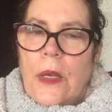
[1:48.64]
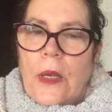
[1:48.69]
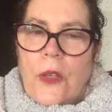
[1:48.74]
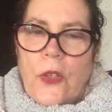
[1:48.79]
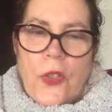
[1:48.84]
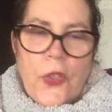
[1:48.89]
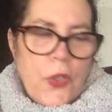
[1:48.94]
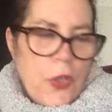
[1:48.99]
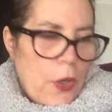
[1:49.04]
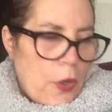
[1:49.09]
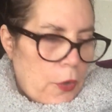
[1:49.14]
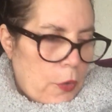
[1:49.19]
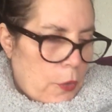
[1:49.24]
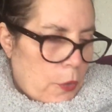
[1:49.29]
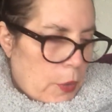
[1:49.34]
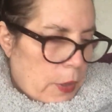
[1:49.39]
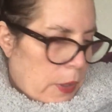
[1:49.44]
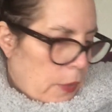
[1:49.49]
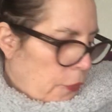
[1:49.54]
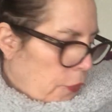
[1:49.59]

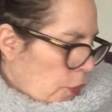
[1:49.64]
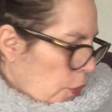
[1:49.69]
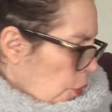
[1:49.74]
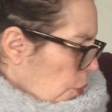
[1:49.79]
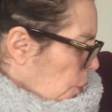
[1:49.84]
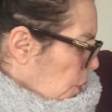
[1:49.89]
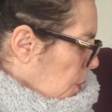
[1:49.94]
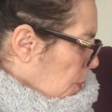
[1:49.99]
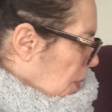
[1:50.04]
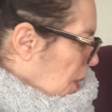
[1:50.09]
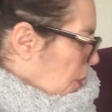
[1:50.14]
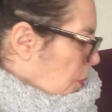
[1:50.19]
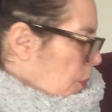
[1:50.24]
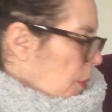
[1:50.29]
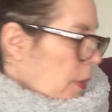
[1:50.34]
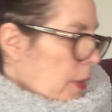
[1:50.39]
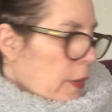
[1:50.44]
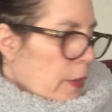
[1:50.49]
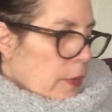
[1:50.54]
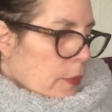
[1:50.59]
so if you
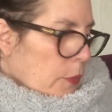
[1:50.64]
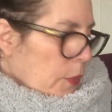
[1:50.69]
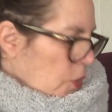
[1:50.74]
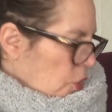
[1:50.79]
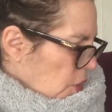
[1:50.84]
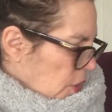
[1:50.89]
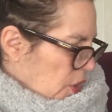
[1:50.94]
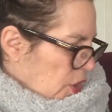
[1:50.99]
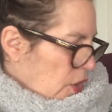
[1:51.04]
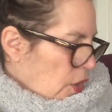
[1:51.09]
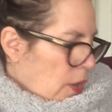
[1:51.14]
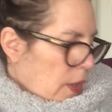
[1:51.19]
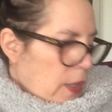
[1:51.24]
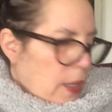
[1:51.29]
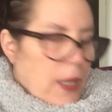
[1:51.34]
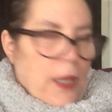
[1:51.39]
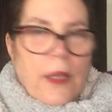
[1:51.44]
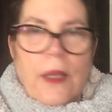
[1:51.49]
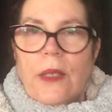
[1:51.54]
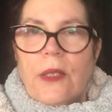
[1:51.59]
remember, we just start,
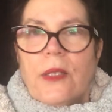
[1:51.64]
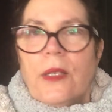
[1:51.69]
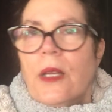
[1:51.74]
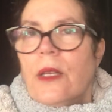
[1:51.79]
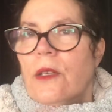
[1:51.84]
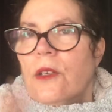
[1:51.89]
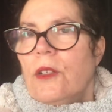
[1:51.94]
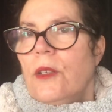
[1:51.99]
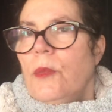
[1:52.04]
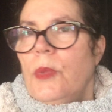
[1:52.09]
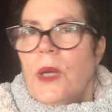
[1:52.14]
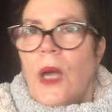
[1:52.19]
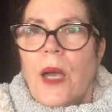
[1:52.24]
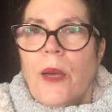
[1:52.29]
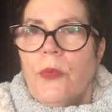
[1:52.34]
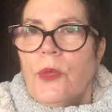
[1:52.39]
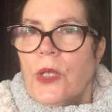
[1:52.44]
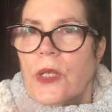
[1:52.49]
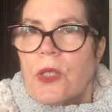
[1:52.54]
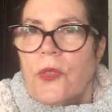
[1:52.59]
and it's not going to be
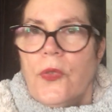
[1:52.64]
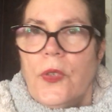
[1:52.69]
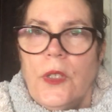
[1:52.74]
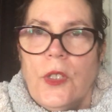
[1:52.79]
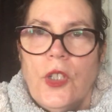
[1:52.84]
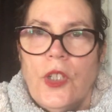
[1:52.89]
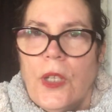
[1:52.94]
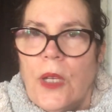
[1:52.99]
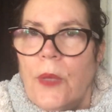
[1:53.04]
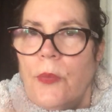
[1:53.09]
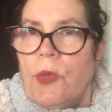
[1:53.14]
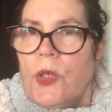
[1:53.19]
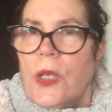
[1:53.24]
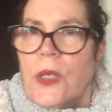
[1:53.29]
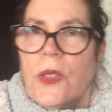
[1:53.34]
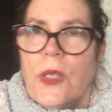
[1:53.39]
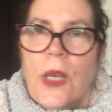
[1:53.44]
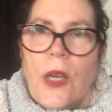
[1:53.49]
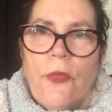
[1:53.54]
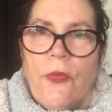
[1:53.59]
objects, finished
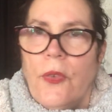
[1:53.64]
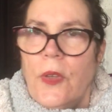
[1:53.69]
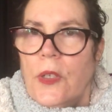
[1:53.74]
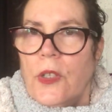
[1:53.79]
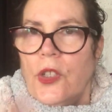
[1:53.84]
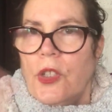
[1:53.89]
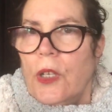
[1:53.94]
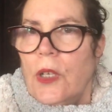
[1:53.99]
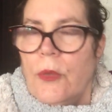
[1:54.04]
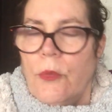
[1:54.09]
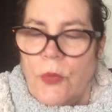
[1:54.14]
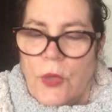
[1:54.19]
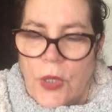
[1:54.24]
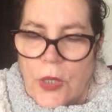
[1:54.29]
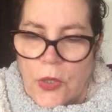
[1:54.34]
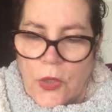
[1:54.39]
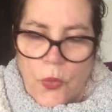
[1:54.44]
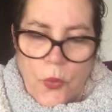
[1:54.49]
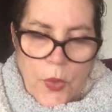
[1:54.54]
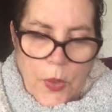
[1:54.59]
objects, half finished
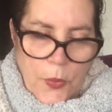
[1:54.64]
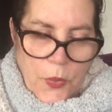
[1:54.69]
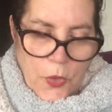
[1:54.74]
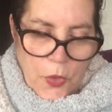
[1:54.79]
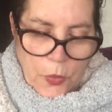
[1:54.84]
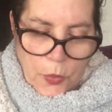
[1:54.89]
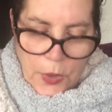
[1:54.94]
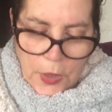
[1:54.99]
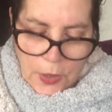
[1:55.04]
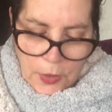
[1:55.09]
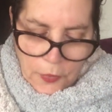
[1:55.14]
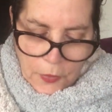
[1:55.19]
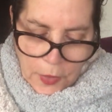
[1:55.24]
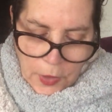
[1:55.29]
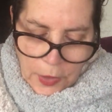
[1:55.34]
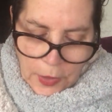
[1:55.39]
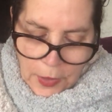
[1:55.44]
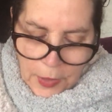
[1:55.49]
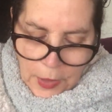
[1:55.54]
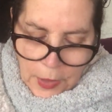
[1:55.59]
objects, whips or
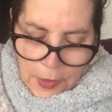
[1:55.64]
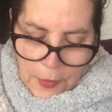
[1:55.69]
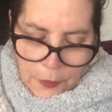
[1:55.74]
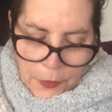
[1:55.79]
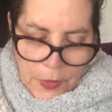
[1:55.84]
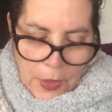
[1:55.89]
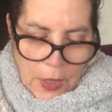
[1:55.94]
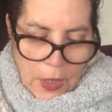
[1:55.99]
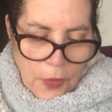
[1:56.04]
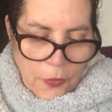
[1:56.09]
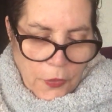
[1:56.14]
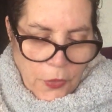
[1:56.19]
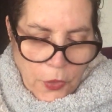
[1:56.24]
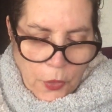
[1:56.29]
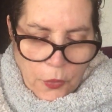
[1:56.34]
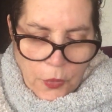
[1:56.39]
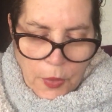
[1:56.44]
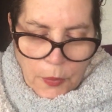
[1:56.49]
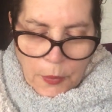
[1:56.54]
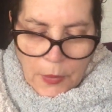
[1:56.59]
whatever. If
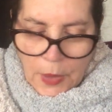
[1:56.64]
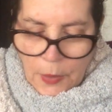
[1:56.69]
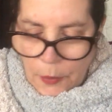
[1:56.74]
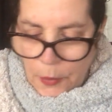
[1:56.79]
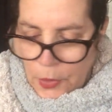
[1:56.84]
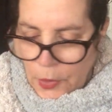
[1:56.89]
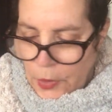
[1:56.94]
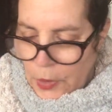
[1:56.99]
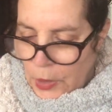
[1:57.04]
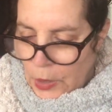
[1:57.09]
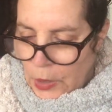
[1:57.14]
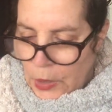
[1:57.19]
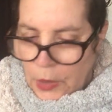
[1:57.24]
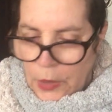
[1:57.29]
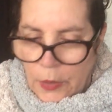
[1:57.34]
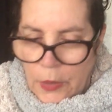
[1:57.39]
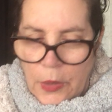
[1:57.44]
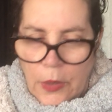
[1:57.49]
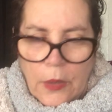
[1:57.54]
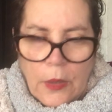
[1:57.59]
you remember,
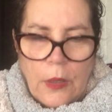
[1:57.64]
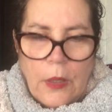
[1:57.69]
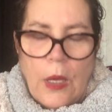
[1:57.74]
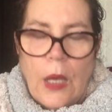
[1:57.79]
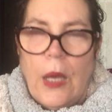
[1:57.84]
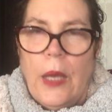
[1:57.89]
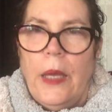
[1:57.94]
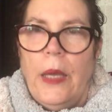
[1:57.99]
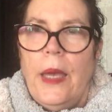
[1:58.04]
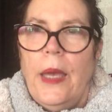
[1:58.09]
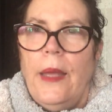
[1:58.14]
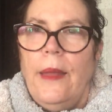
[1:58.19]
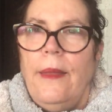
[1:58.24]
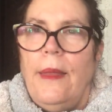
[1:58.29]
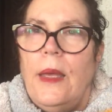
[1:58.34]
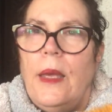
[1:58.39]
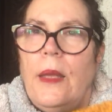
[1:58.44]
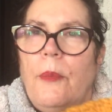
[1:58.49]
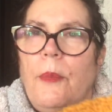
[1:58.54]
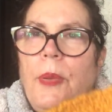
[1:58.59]
I had
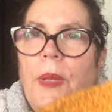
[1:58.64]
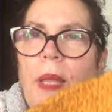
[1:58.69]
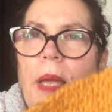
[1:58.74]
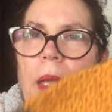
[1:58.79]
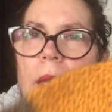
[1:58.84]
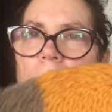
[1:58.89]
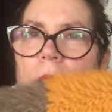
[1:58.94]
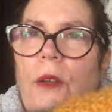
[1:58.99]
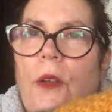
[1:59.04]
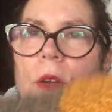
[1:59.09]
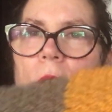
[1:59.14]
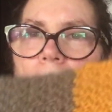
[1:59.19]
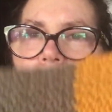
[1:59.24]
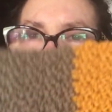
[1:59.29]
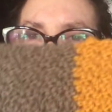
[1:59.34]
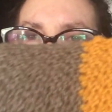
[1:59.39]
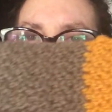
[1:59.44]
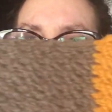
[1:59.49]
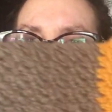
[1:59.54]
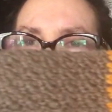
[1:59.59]
that planet
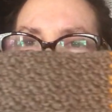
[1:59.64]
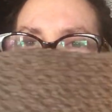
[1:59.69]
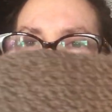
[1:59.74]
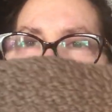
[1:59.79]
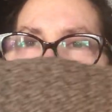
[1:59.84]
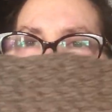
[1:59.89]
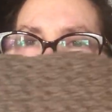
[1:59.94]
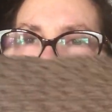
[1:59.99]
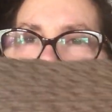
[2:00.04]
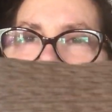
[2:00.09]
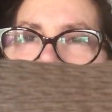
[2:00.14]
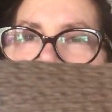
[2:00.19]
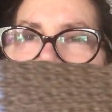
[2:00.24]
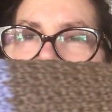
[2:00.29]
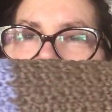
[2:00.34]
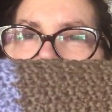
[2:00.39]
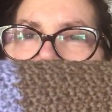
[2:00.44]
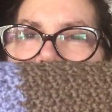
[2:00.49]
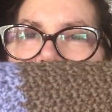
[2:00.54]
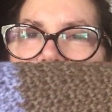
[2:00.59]
Earth thing
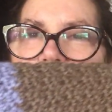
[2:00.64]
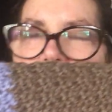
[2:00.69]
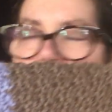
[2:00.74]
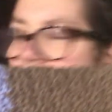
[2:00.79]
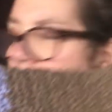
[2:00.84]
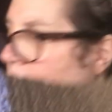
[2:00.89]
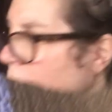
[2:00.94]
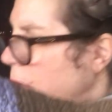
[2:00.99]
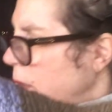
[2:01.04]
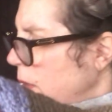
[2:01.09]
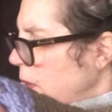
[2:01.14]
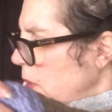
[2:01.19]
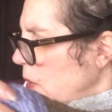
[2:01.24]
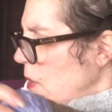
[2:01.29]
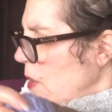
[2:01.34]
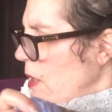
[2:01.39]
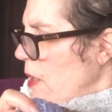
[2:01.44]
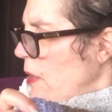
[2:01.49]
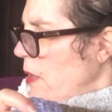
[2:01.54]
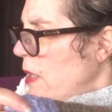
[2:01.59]
in these
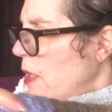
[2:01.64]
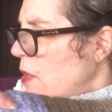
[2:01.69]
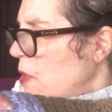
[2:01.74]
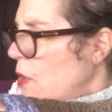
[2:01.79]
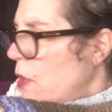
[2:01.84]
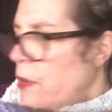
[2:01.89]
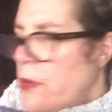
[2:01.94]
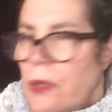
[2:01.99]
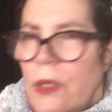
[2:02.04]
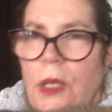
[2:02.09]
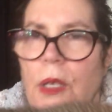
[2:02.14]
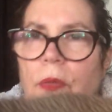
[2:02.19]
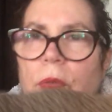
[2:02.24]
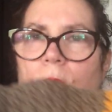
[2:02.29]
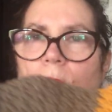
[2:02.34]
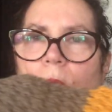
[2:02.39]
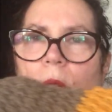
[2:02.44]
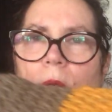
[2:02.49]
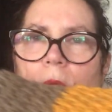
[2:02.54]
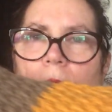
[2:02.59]
colors. These aren't
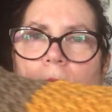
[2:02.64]
even all the